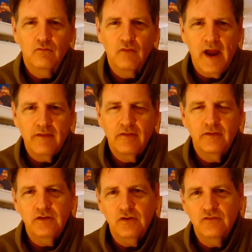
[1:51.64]
rather
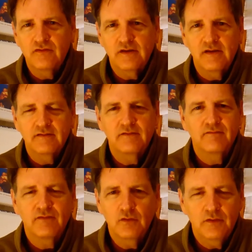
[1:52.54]
than using his
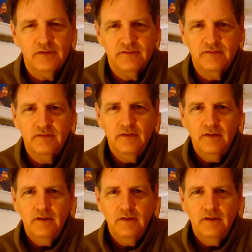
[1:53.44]
influence